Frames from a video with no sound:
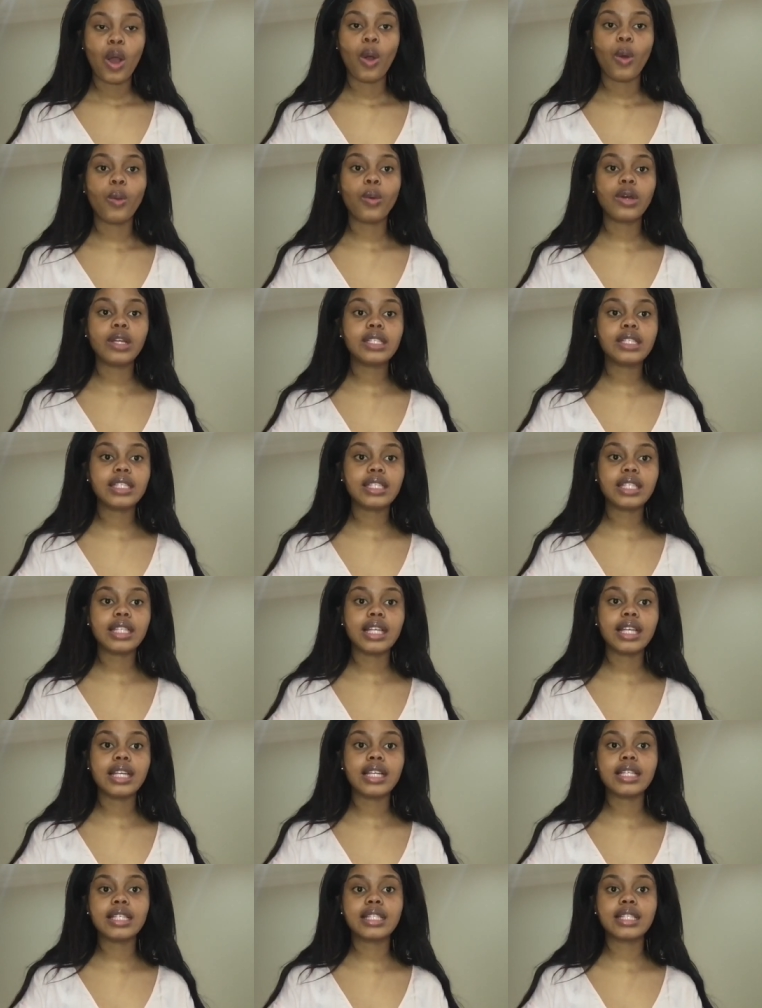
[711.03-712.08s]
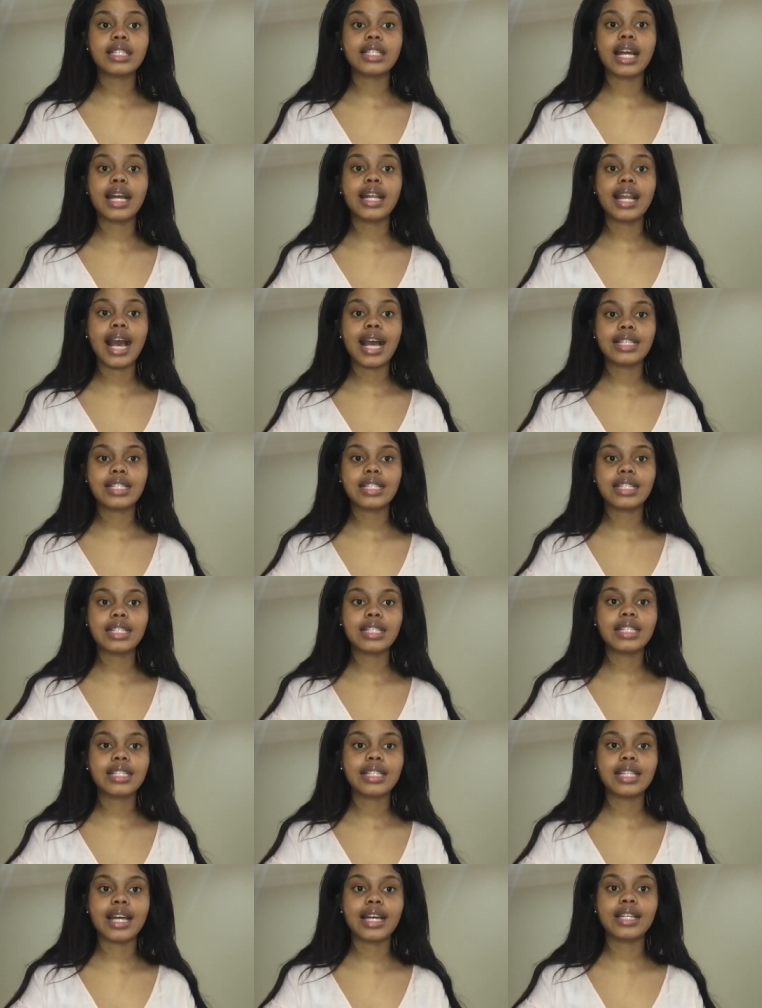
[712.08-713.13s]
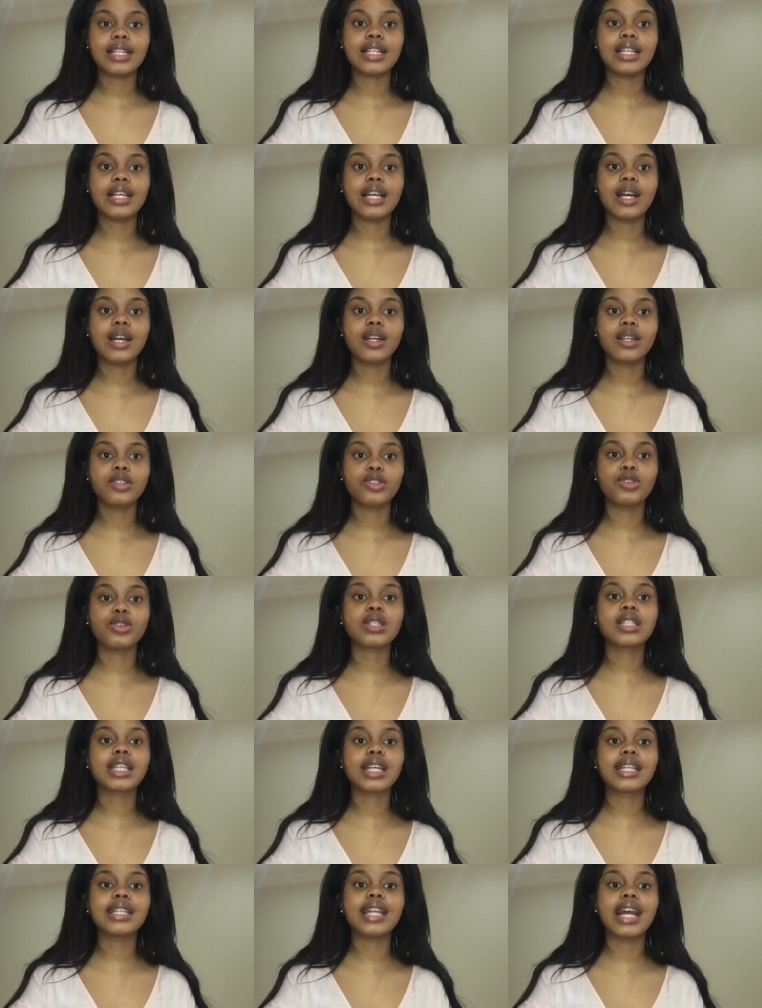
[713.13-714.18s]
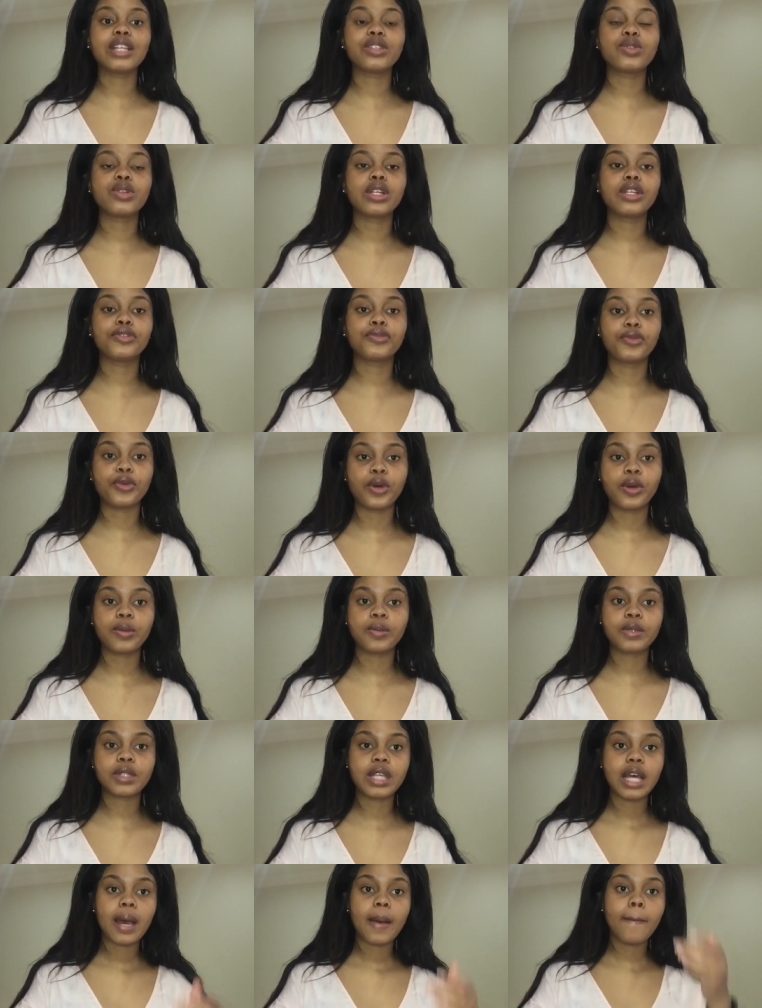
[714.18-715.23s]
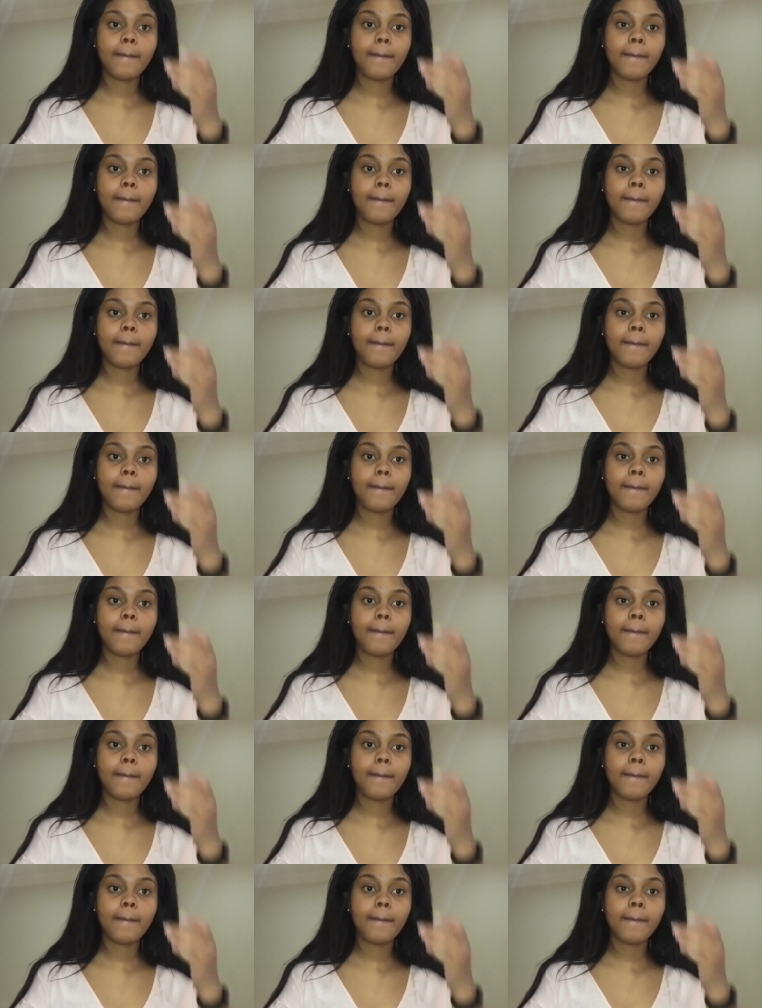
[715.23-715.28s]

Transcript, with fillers: which is an acid that your skin naturally forms